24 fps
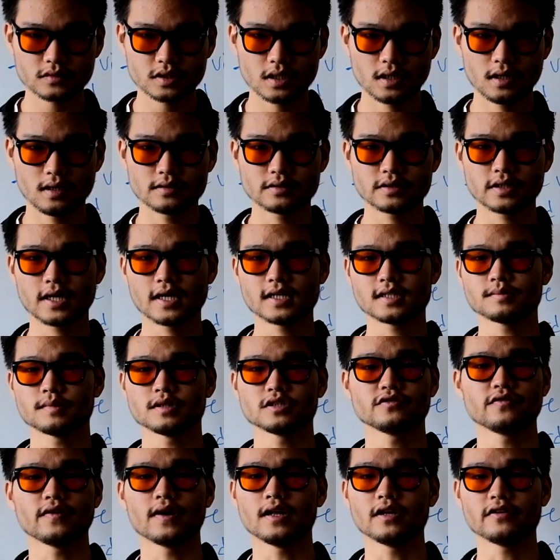to get as
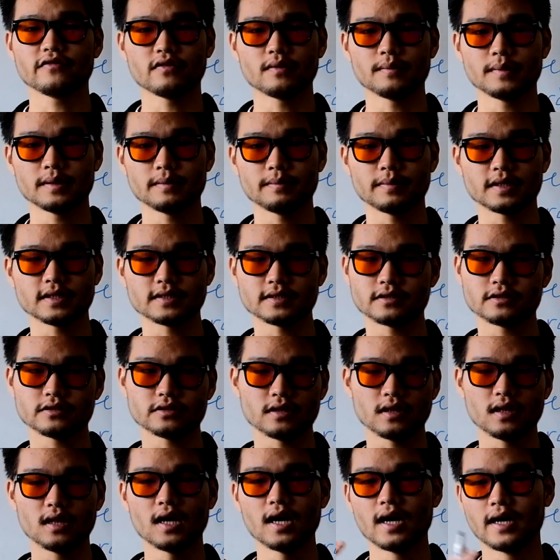much value from it, because there's
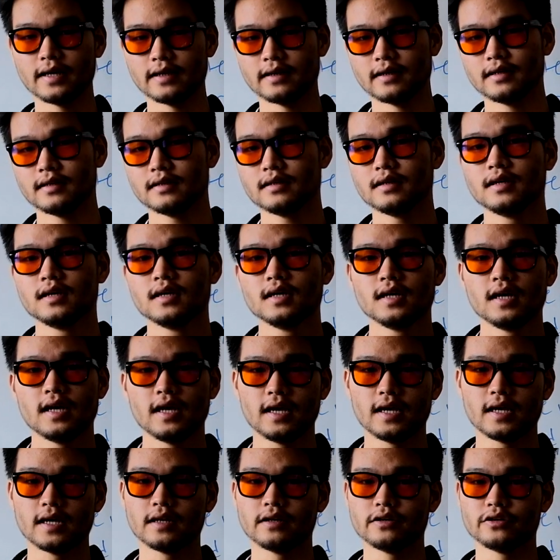a lot in it,
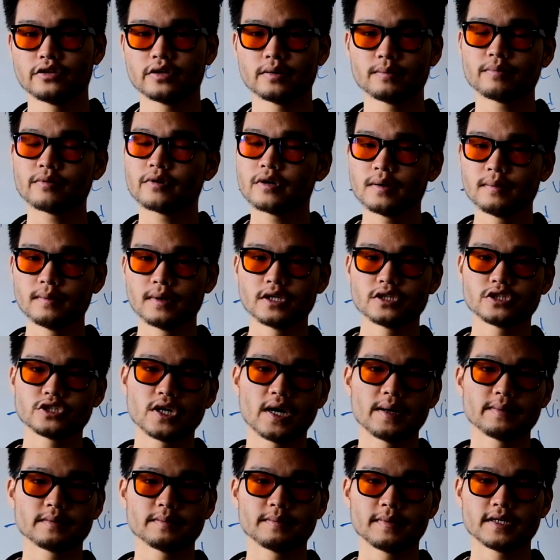and you can pretty much
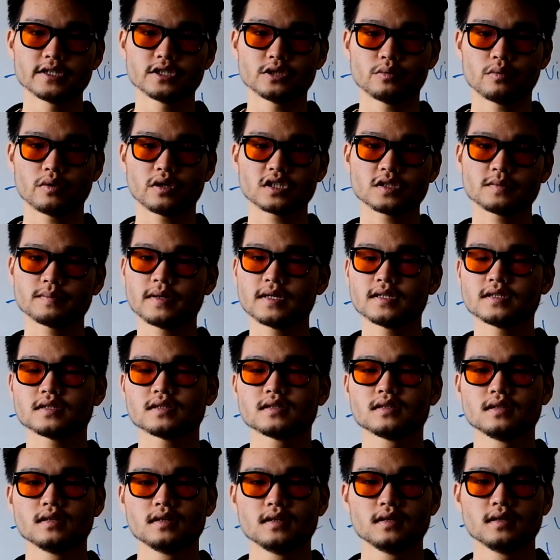optimize your
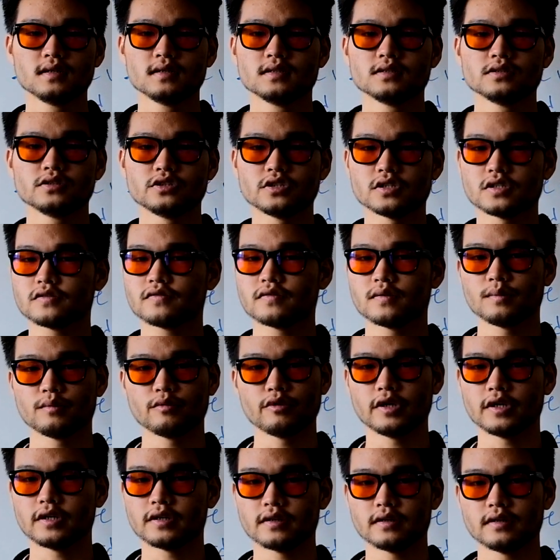workspace just from
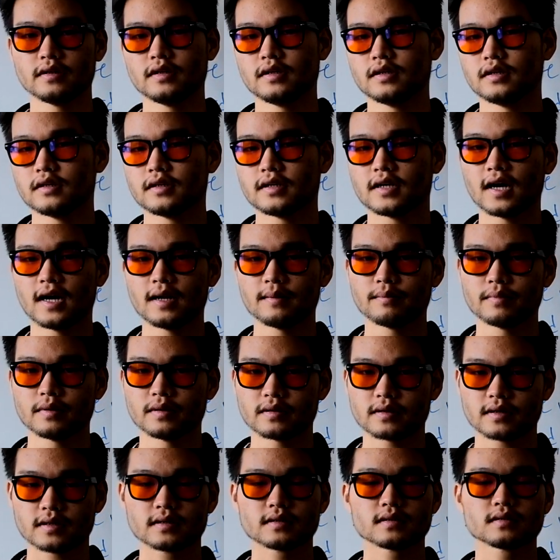reading the
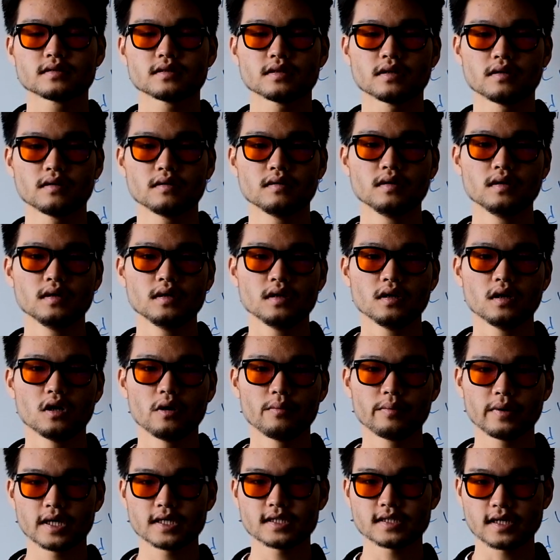guidebook. So
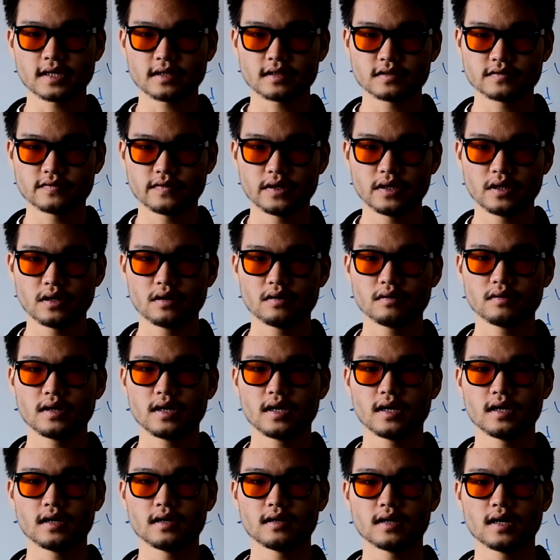hope you guys like this video,
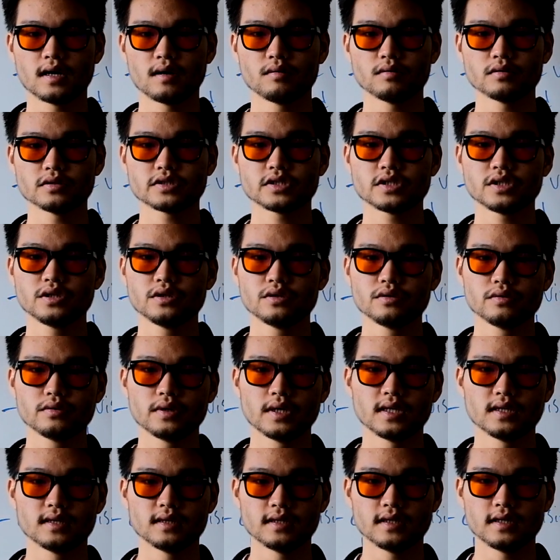and I will see you
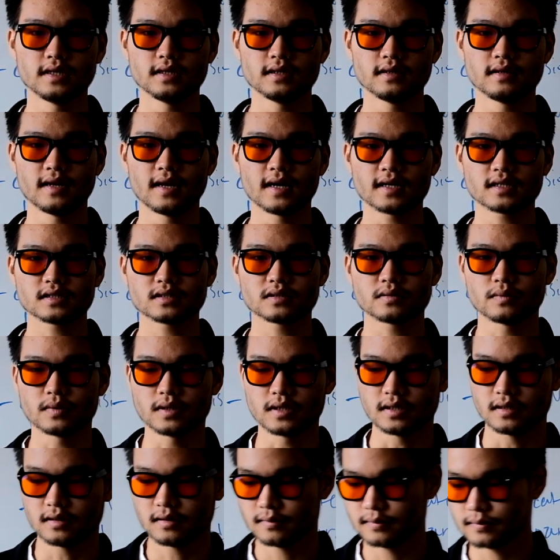in the next one.